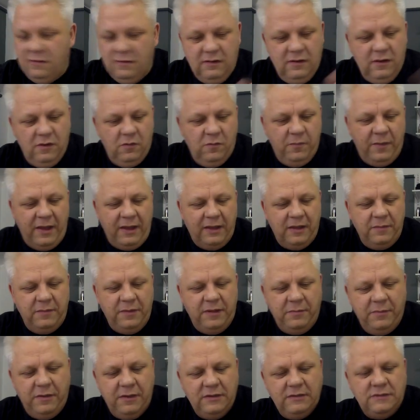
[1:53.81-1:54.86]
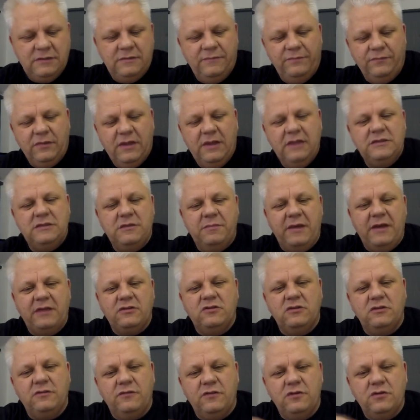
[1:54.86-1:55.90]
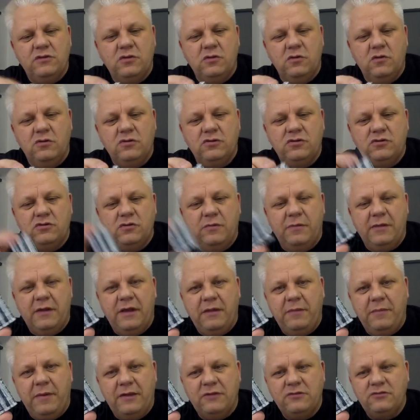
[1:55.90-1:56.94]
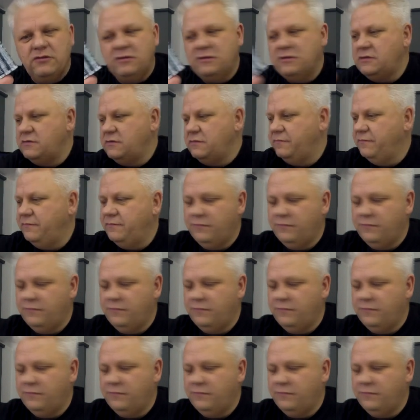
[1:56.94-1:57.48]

Little bag of BBs. Here's the batteries for the torch, AAA batteries.